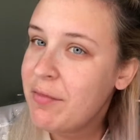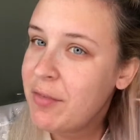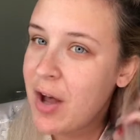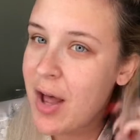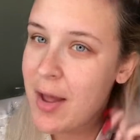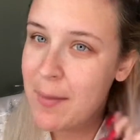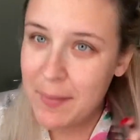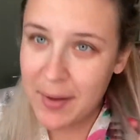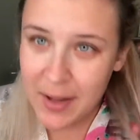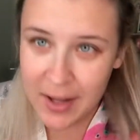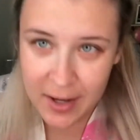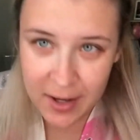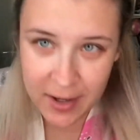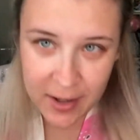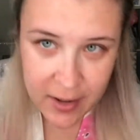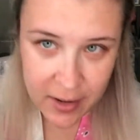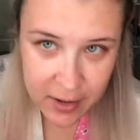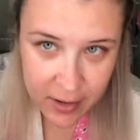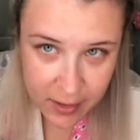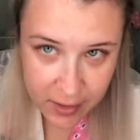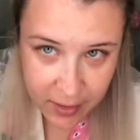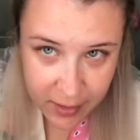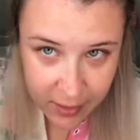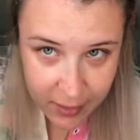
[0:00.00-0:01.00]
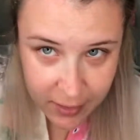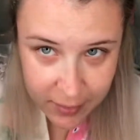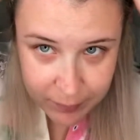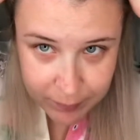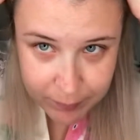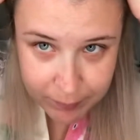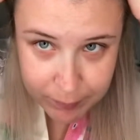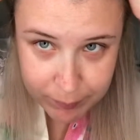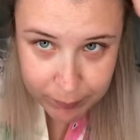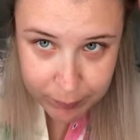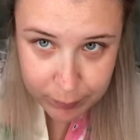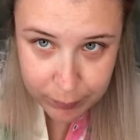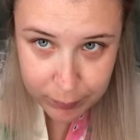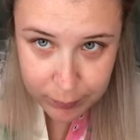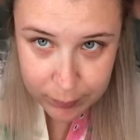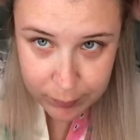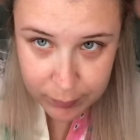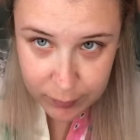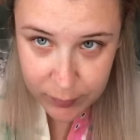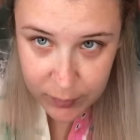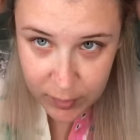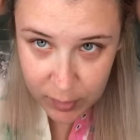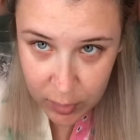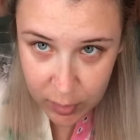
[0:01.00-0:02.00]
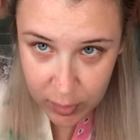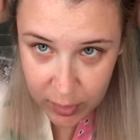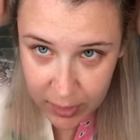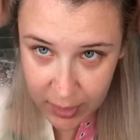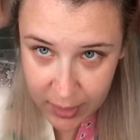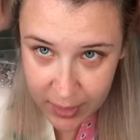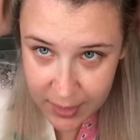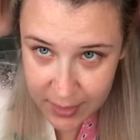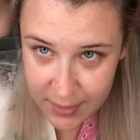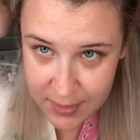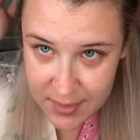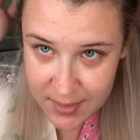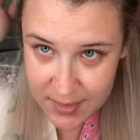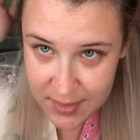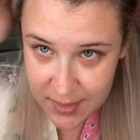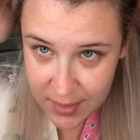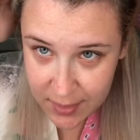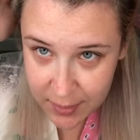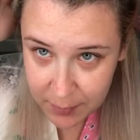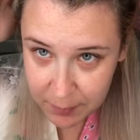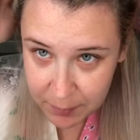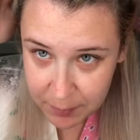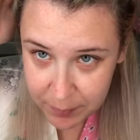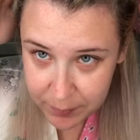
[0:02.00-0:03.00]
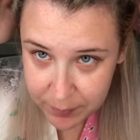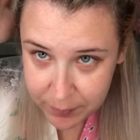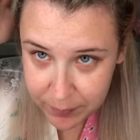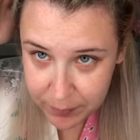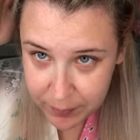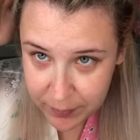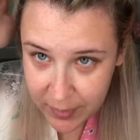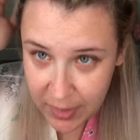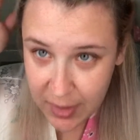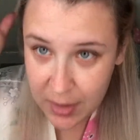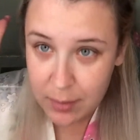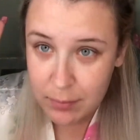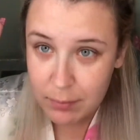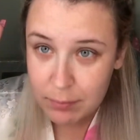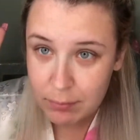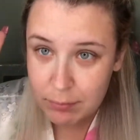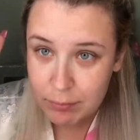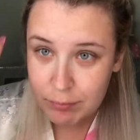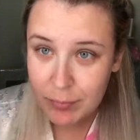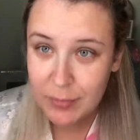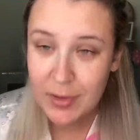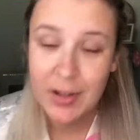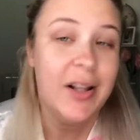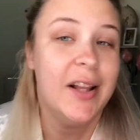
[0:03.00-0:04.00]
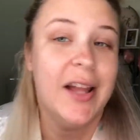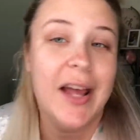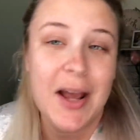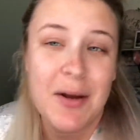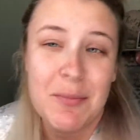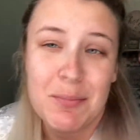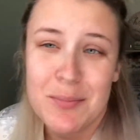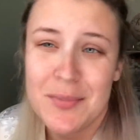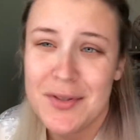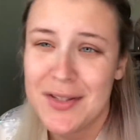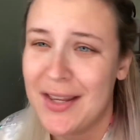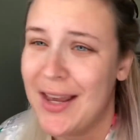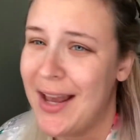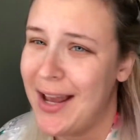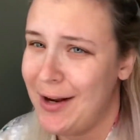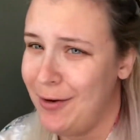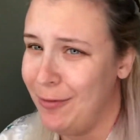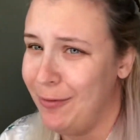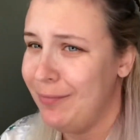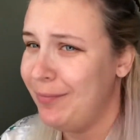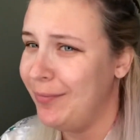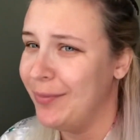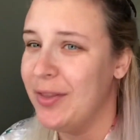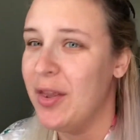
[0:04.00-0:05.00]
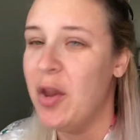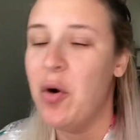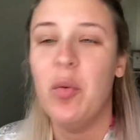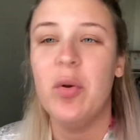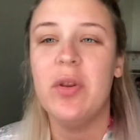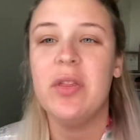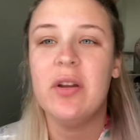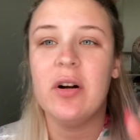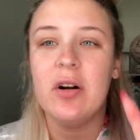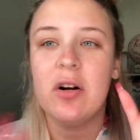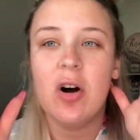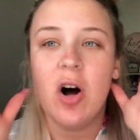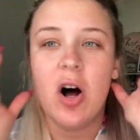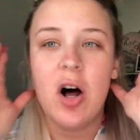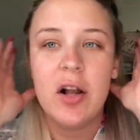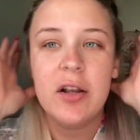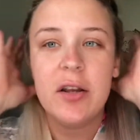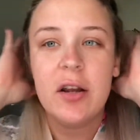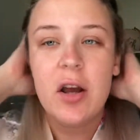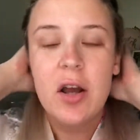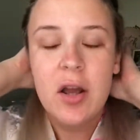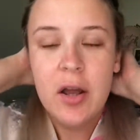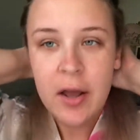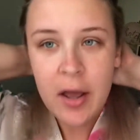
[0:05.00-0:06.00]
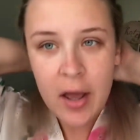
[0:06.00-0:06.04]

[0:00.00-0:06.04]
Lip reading: got my hair in some clamps, I don't know what they're called,